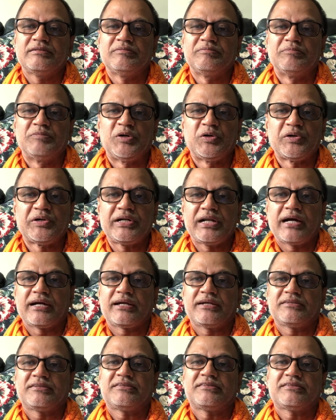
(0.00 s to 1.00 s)
more
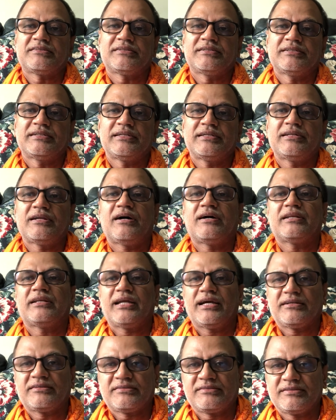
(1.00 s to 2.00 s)
nuggets in our
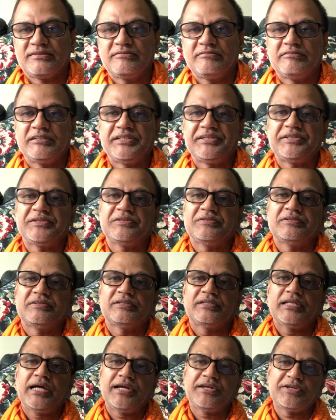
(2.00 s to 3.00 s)
next video.
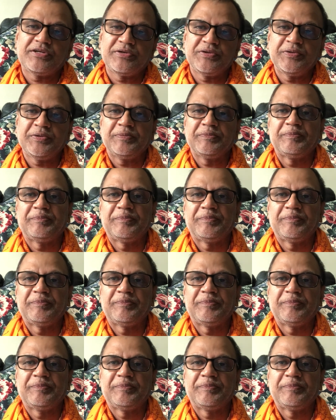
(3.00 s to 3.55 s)
Thank you.